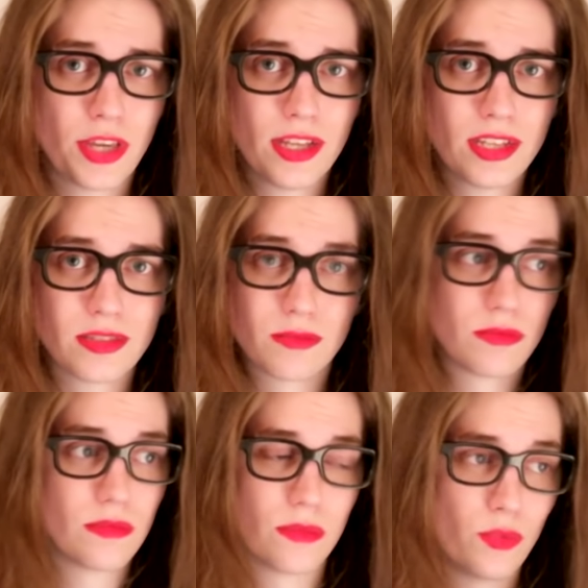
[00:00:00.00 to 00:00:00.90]
you can just
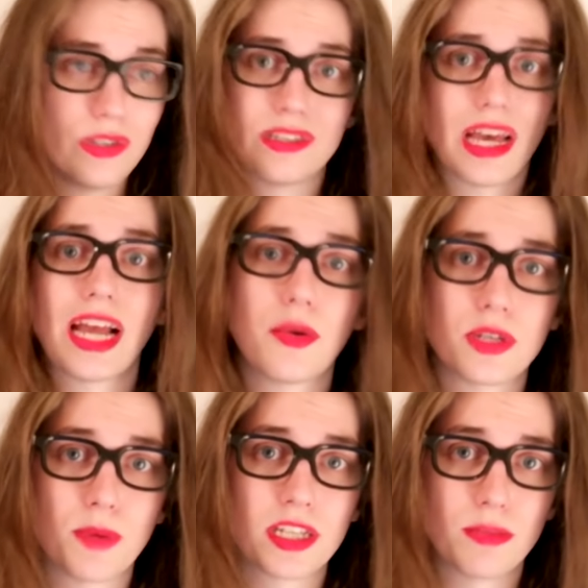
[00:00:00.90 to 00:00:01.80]

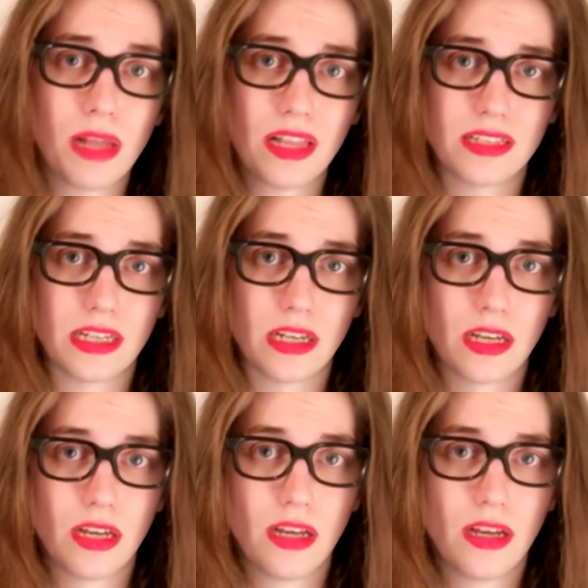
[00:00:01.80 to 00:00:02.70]
resign responsibility.